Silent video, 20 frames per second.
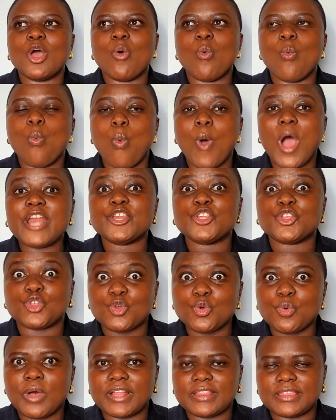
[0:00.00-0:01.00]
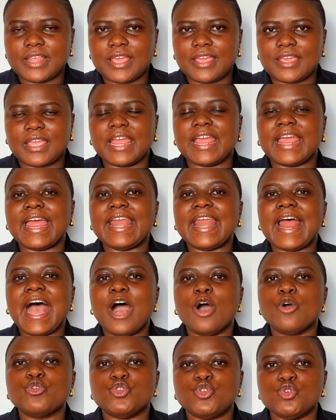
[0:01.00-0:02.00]
what you are thinking and
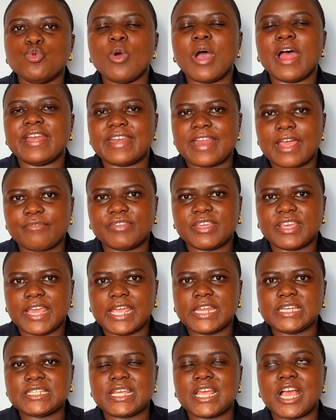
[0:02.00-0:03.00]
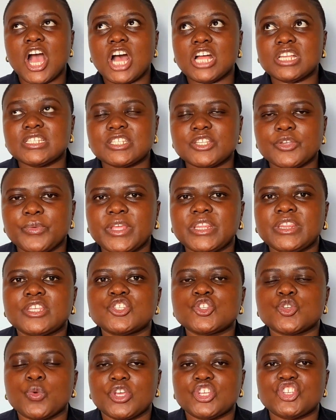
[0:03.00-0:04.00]
how you are navigating answering
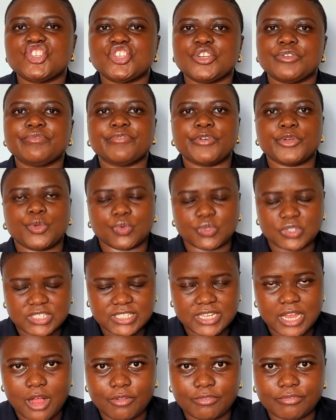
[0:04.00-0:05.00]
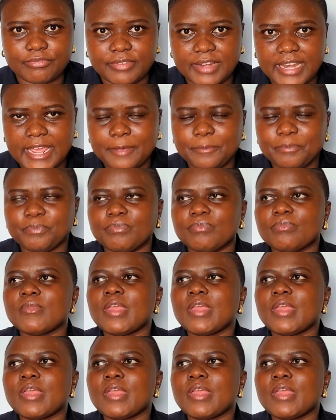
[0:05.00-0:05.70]
this question for yourself. Ne?